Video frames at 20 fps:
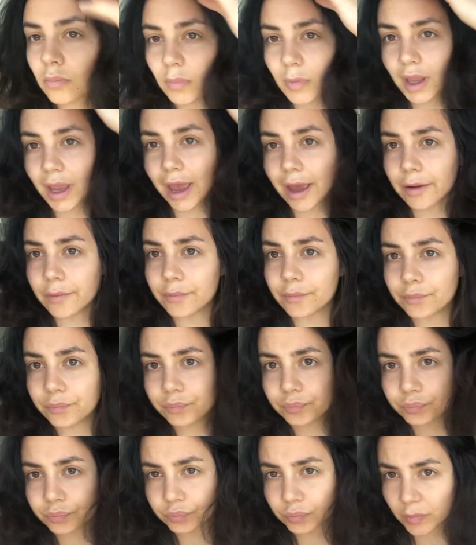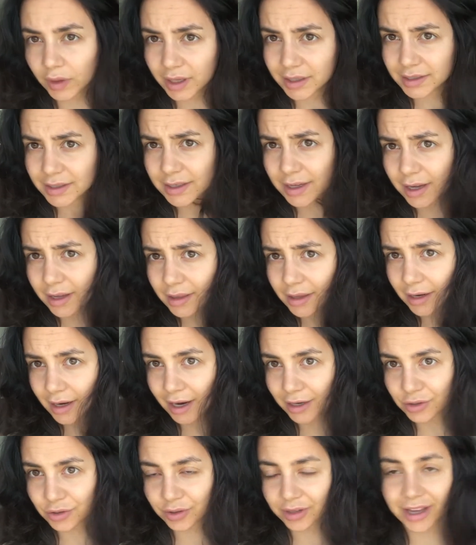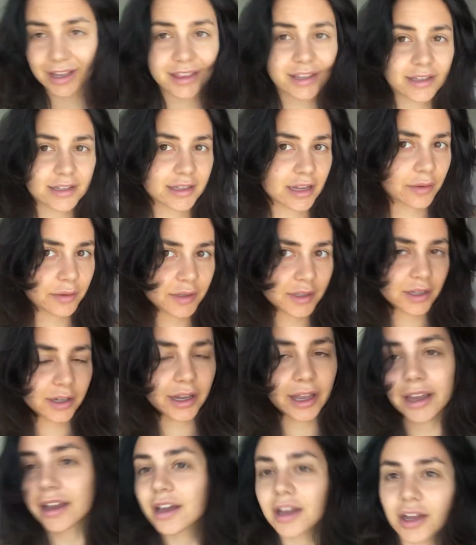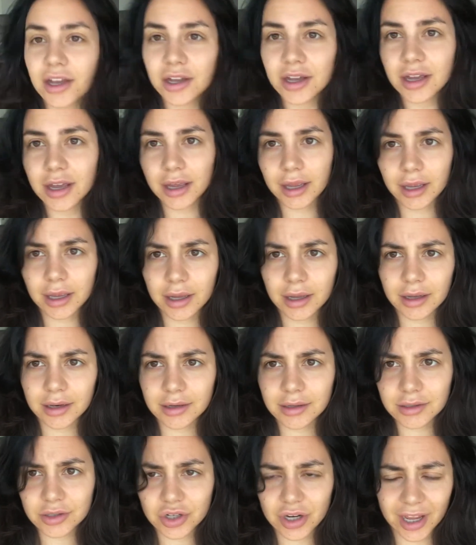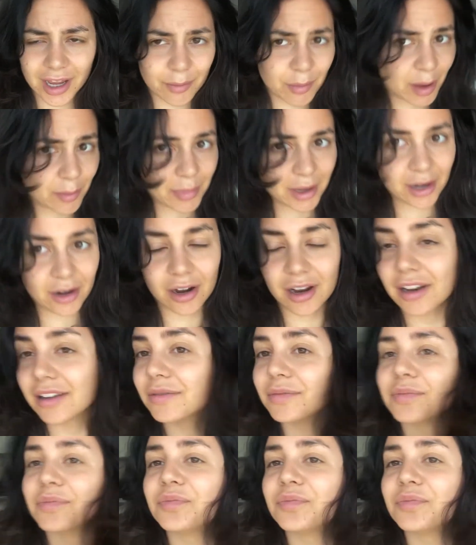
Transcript: Okay, this is it in the natural light. This is how it's looking. And should I get my bead on?